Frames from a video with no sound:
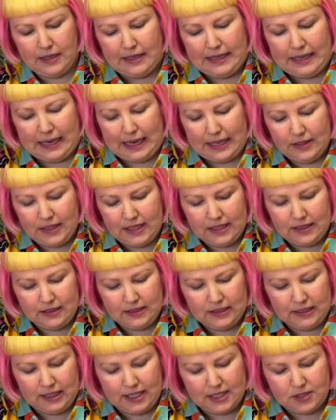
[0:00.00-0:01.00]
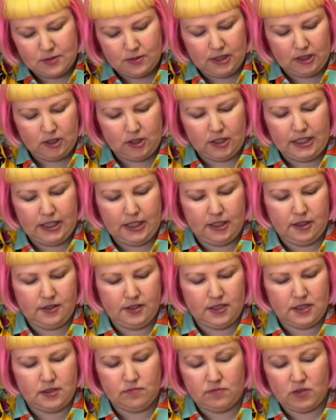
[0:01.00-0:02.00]
And then the last one I got here
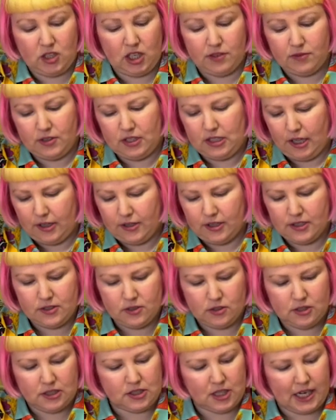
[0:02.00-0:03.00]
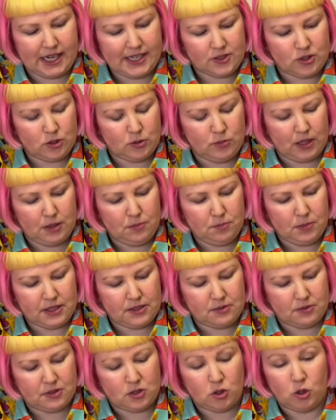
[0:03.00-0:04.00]
is kind of another sort of dinosaur one, but
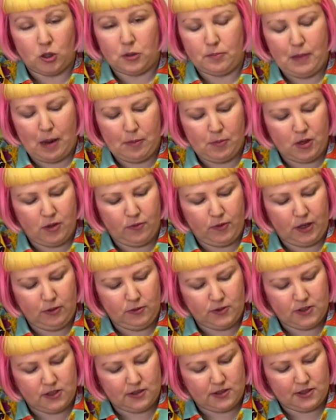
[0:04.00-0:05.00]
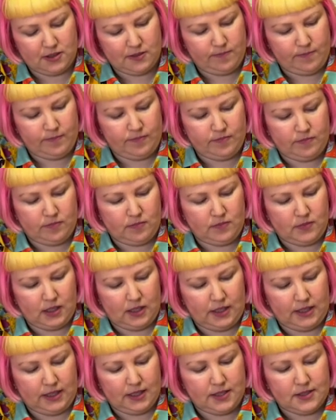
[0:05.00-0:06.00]
this one's called Mammoth Fun, which is,
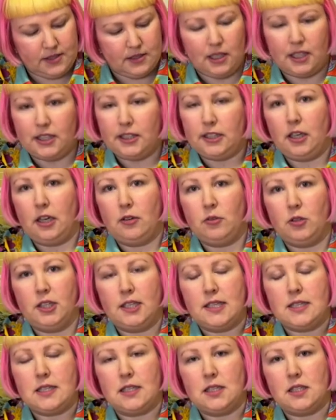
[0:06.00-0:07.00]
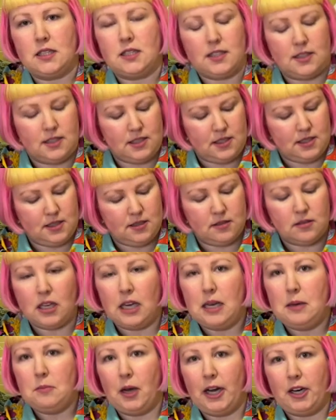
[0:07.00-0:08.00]
I guess, slightly ironic since it's a
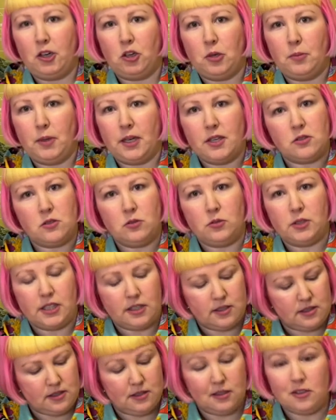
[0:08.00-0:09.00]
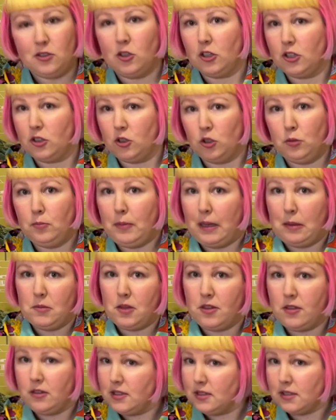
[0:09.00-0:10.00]
micro puzzle and it's not at all
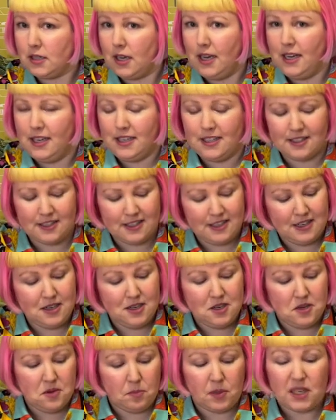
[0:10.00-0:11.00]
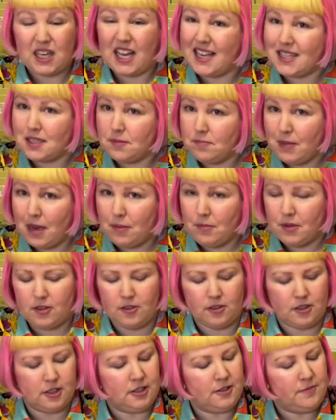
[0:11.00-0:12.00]
mammoth in size, but it has a mammoth
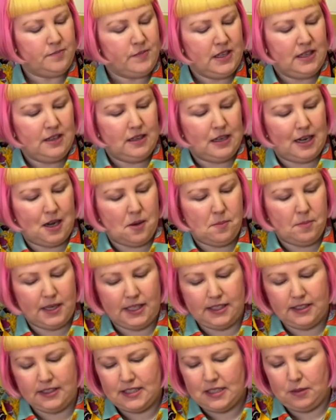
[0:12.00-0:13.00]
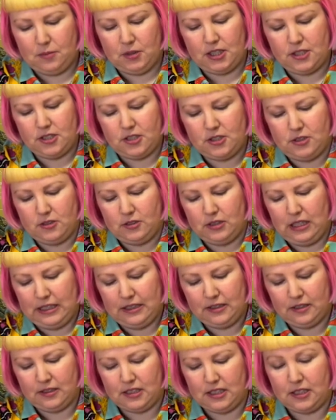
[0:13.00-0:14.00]
on it. But similar to
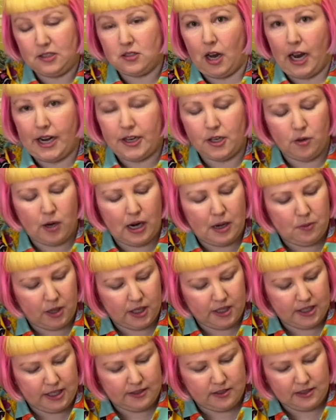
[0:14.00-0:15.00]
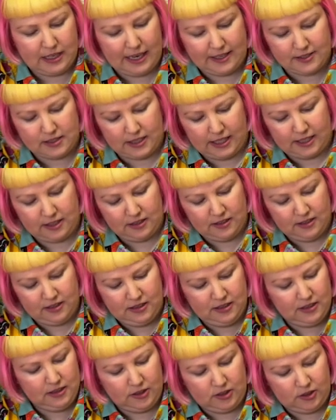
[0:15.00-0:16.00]
the Dino Eye one, it has like,
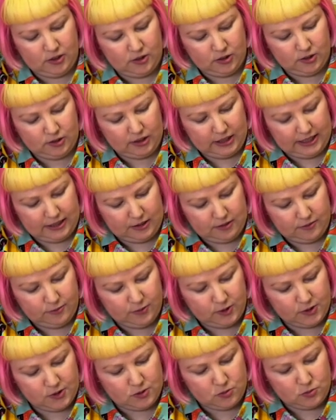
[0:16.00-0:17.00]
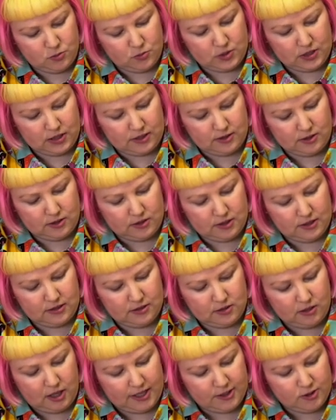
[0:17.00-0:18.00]
you know, like fossils, and it's got
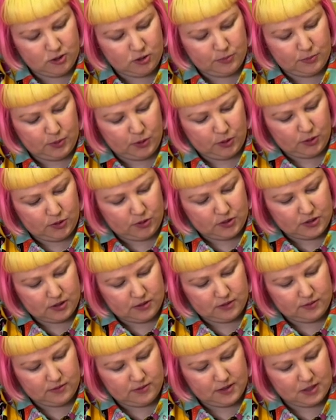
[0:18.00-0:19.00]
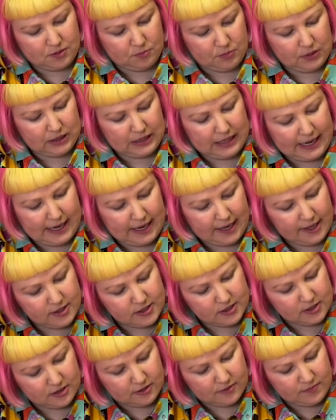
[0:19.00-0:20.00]
dinosaur bones and some
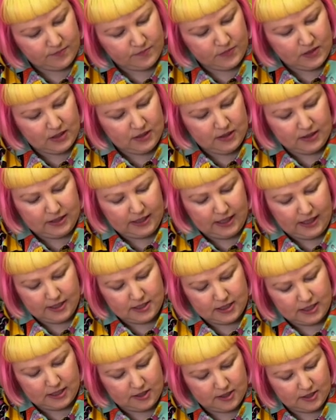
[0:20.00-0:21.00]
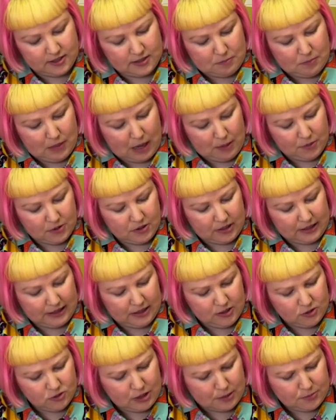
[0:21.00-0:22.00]
plants, and yeah, it has like this mammoth, I
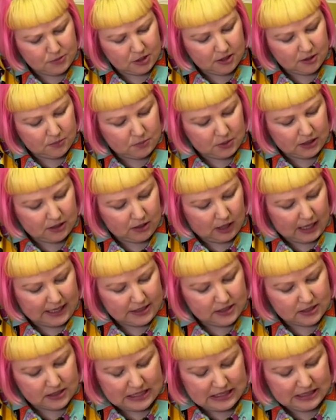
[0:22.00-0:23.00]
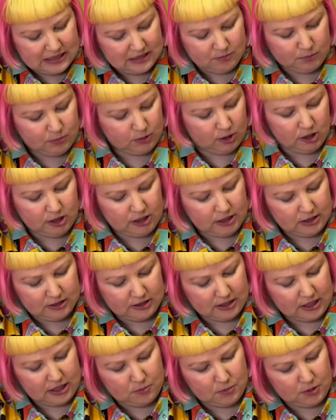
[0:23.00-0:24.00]
guess, trapped in a big ice block
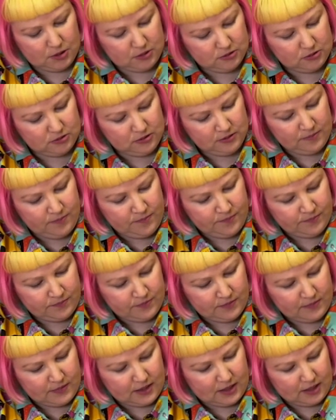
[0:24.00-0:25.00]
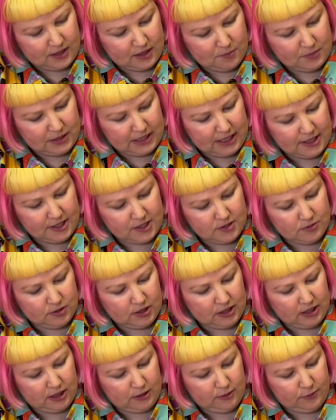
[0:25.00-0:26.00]
in the middle. But yeah, it's really
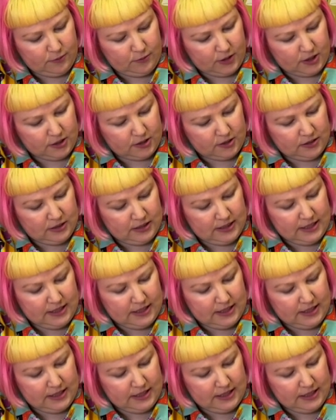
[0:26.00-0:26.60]
kind of fun.